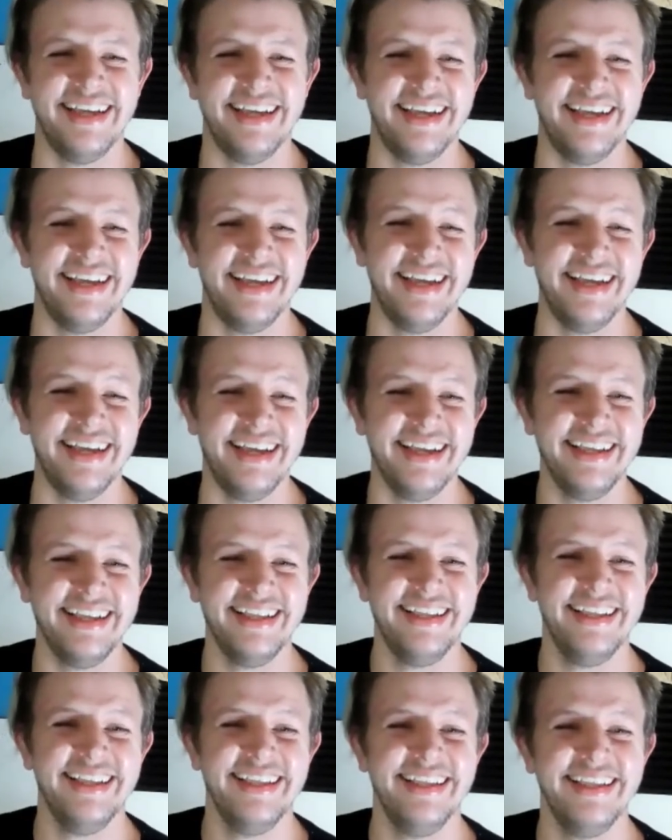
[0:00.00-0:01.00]

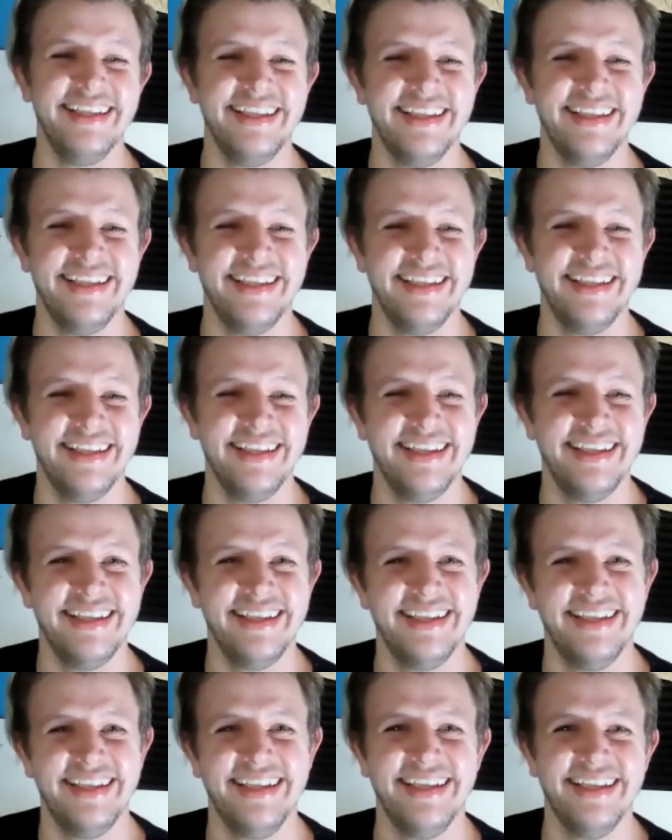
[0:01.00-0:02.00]

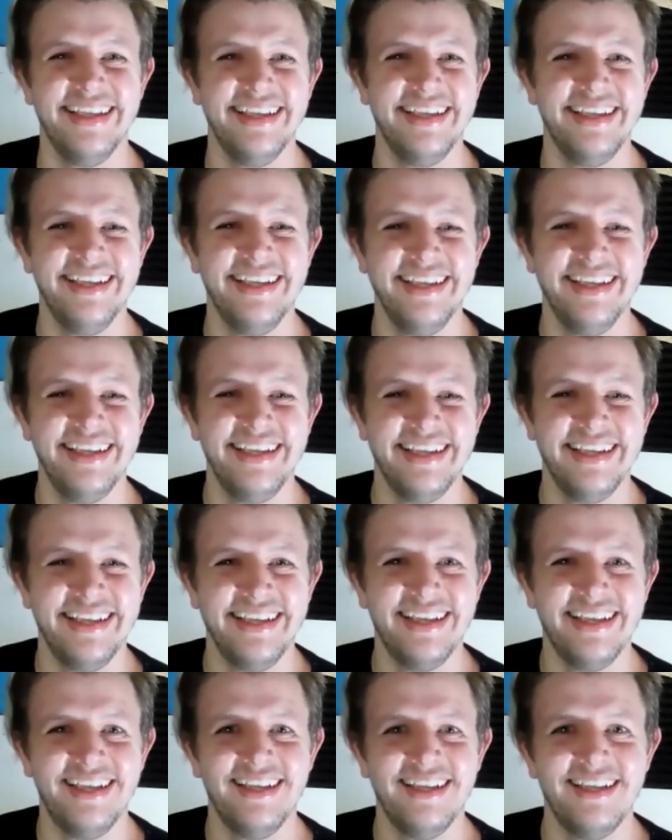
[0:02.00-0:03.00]

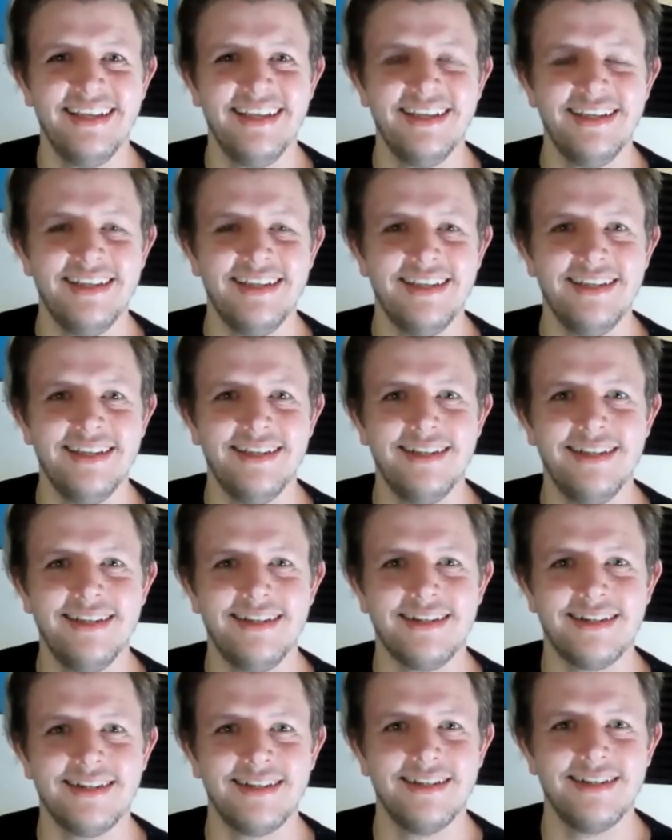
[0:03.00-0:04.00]

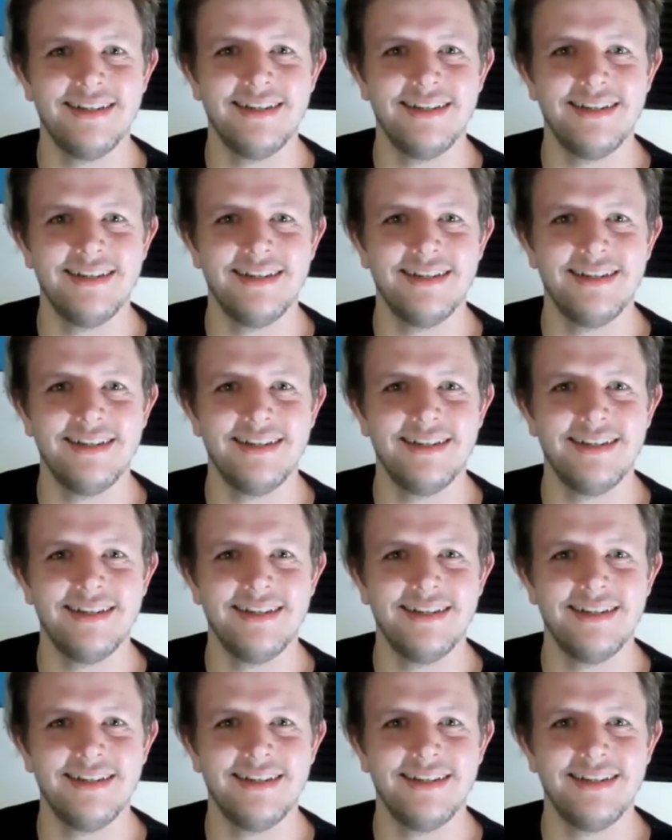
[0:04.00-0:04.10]
The person shown says nothing.